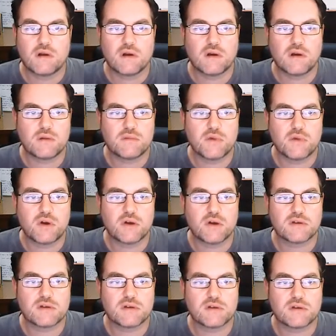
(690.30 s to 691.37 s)
I'm not
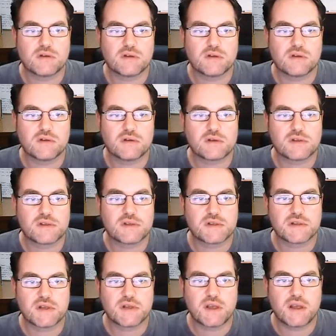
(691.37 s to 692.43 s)

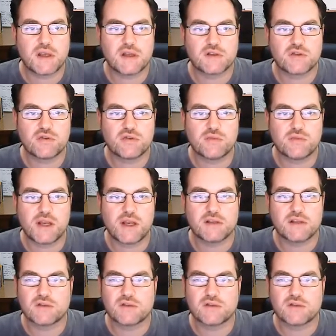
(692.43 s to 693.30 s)
seeing too many sort